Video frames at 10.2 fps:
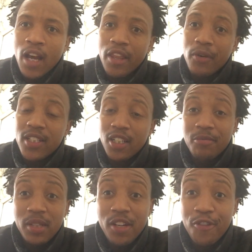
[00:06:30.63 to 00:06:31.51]
Otherwise, let
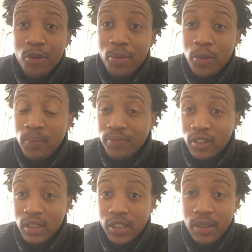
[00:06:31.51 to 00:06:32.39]
me hear from you.
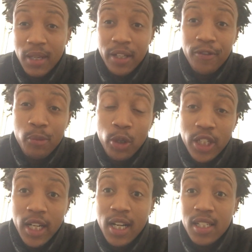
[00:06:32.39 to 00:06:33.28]
Dibalen Football
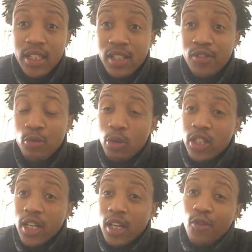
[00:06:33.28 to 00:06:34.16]
Channel, Kaizer Chiefs Football
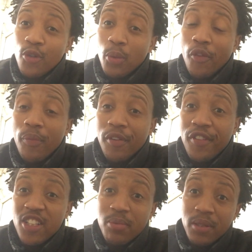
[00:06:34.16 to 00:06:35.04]
Channel, football from the
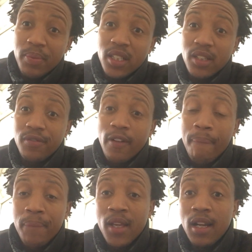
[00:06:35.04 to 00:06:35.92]
fans' perspective.
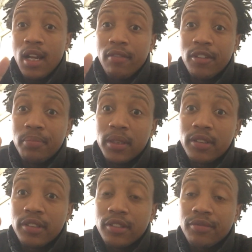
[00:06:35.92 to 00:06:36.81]
Love and
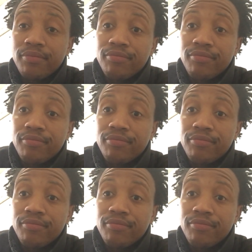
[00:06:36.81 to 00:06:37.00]
peace.